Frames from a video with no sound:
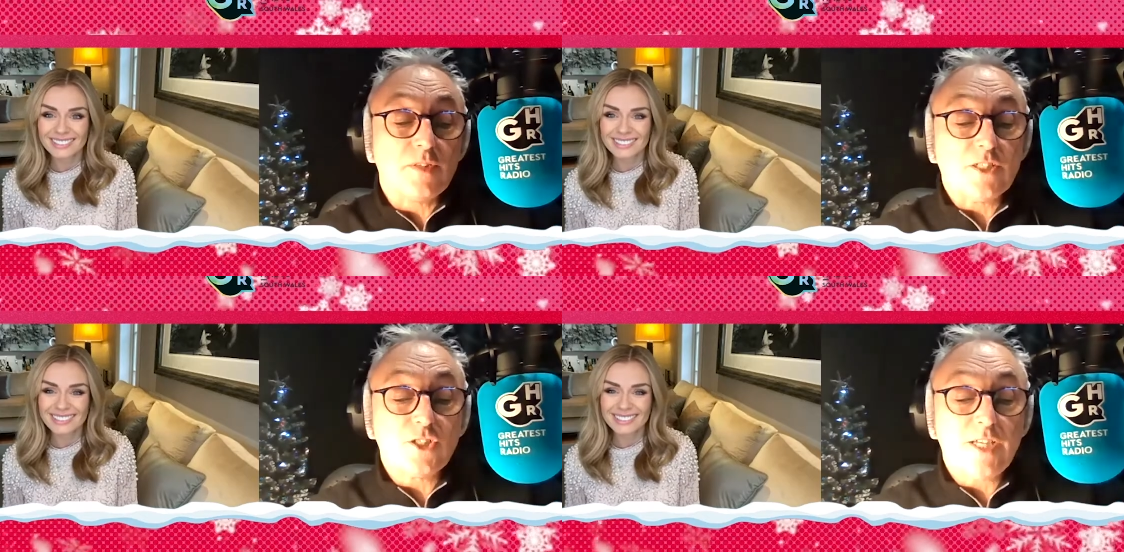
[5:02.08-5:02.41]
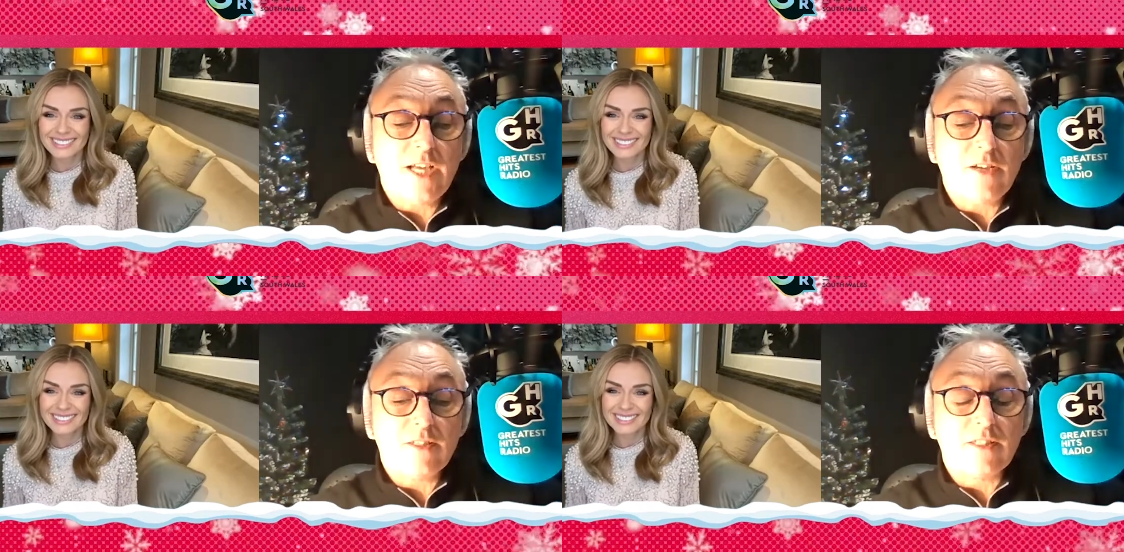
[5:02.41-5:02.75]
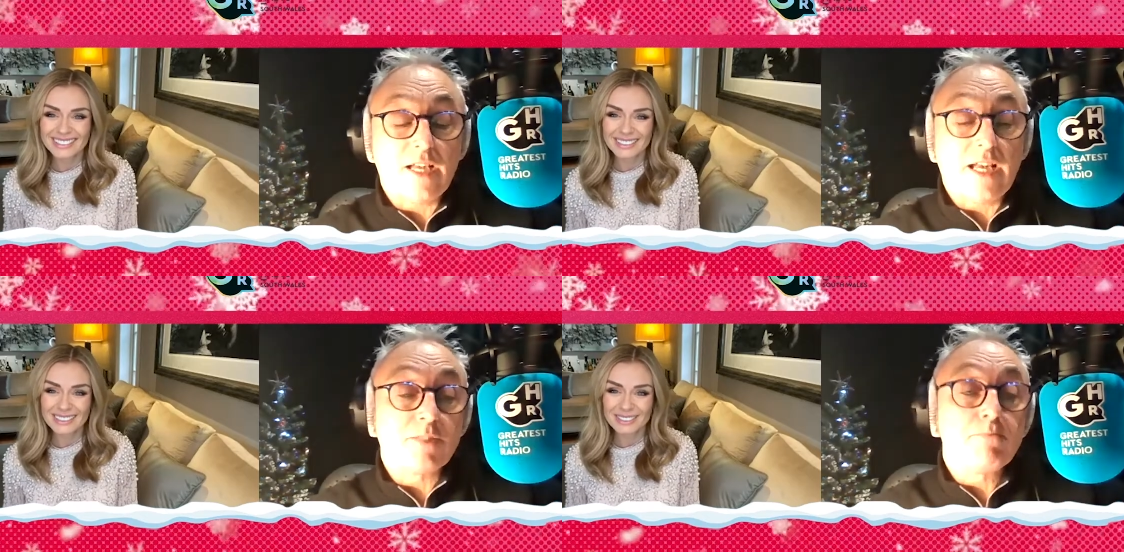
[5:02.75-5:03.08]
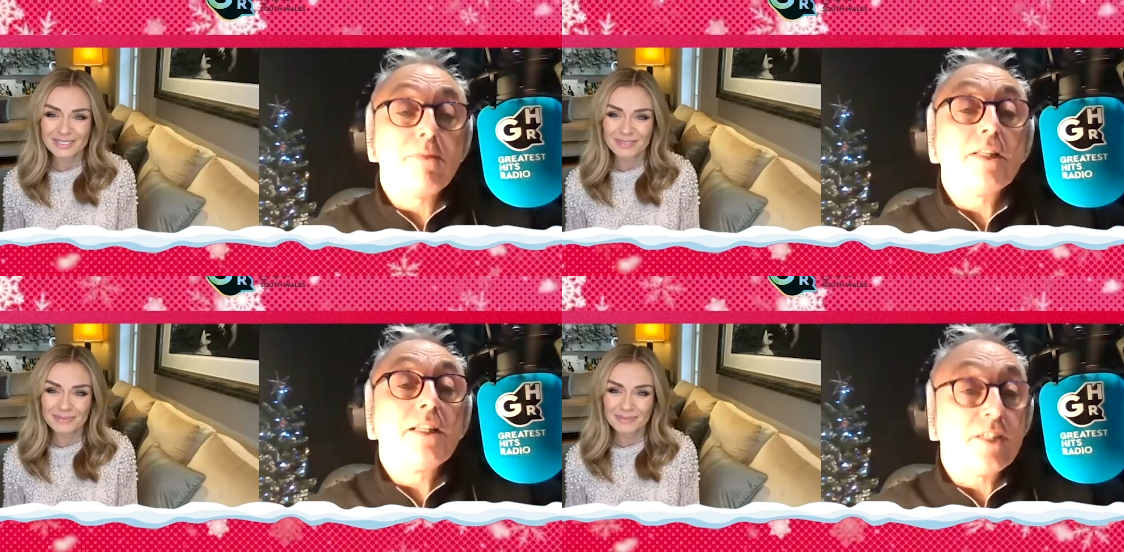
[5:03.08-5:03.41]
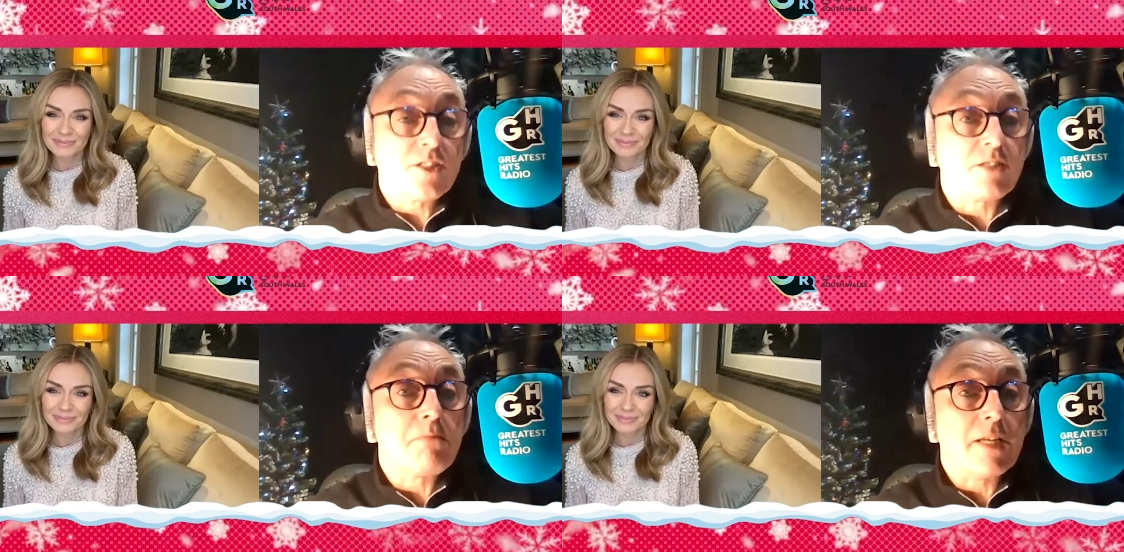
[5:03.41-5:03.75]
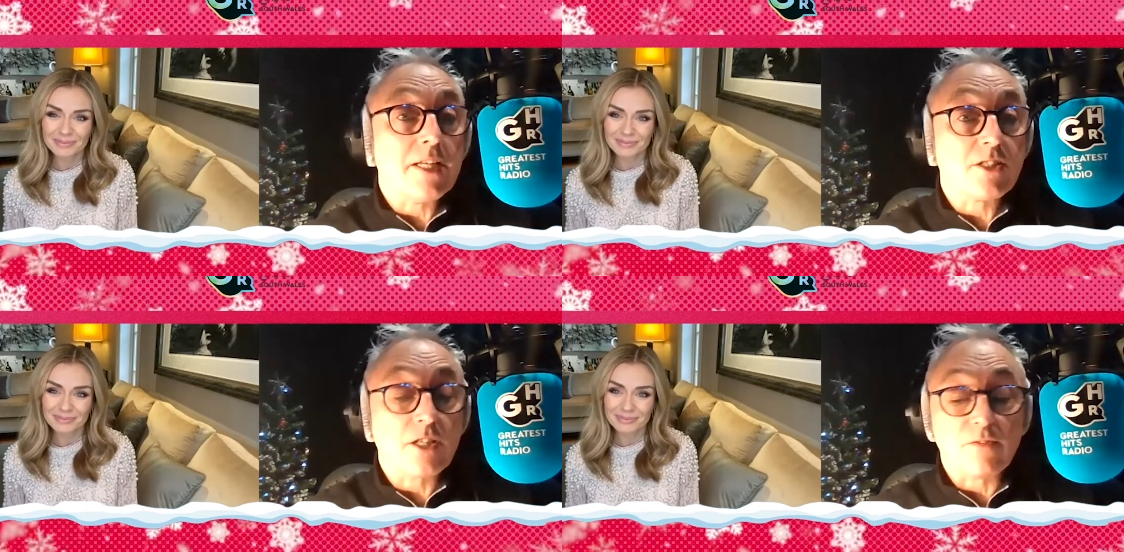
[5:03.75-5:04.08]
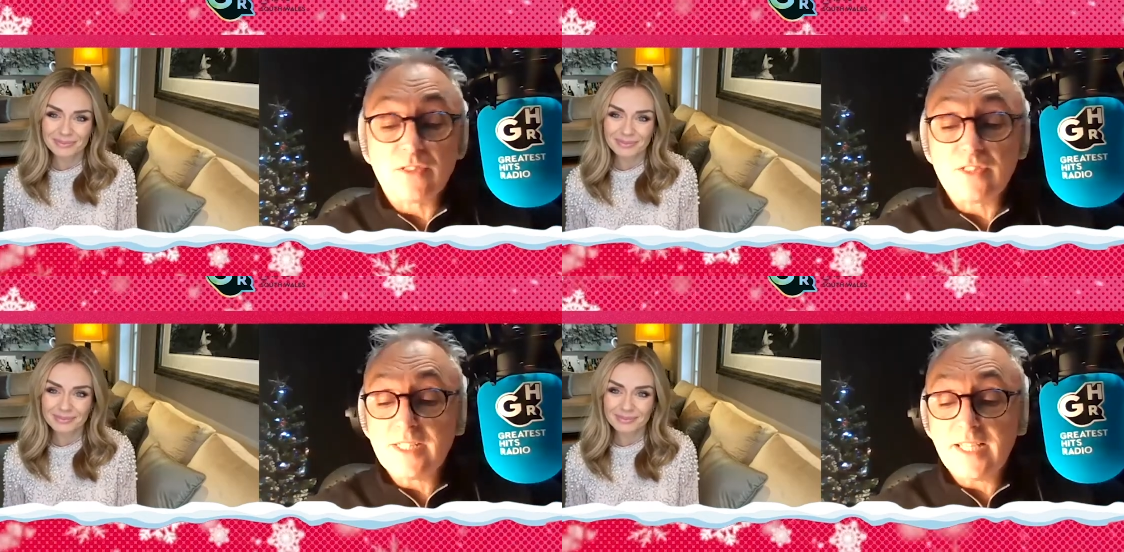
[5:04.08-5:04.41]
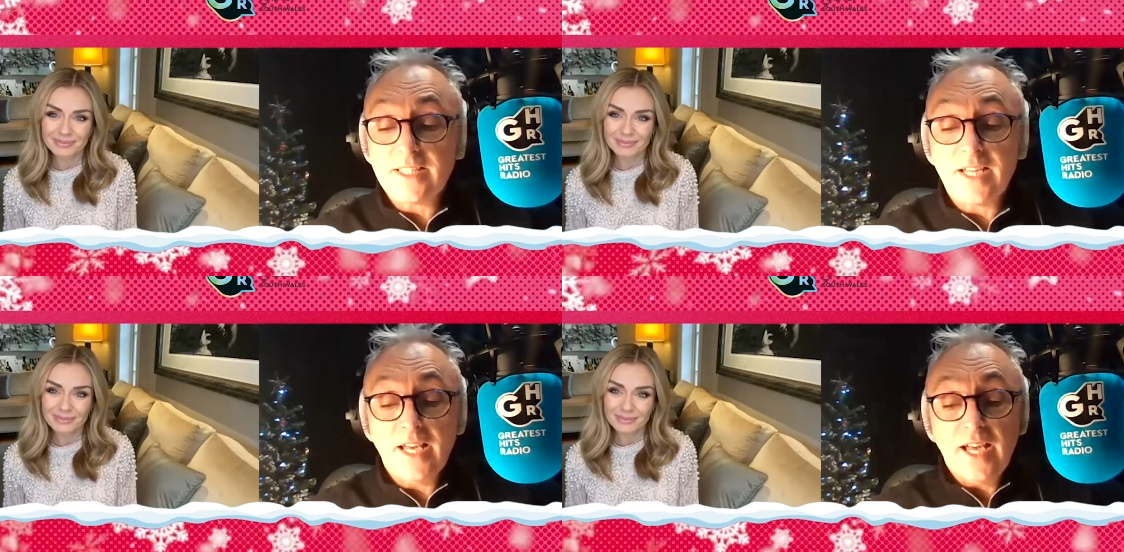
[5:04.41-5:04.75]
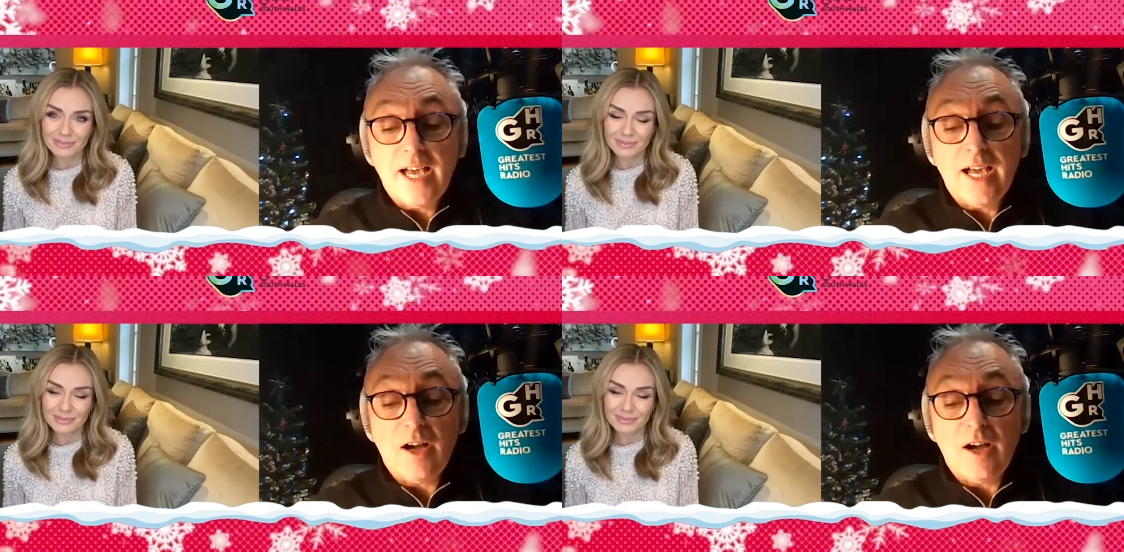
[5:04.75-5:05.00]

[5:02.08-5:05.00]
Speaker 1: this year, and uh, as millions and millions of us did uh,